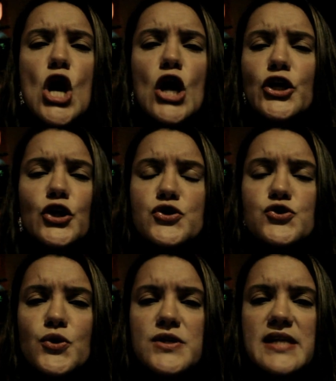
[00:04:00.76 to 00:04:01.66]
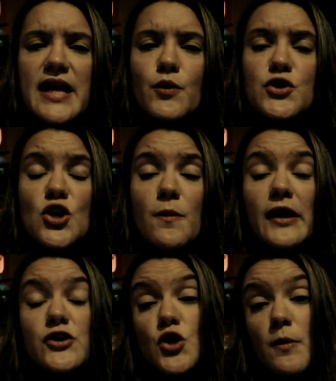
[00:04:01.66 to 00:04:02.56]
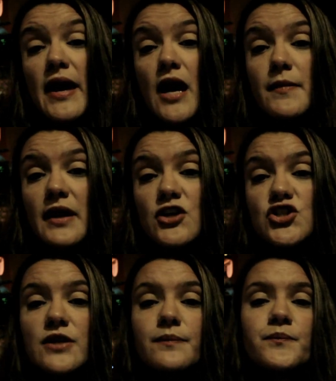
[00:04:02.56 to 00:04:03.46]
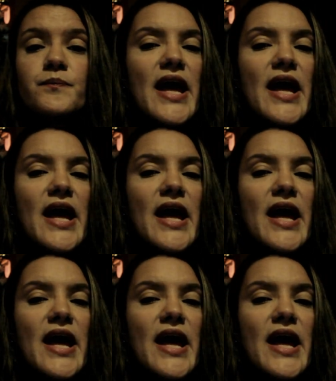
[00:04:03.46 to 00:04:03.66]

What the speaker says: target or source language compared to your main combination.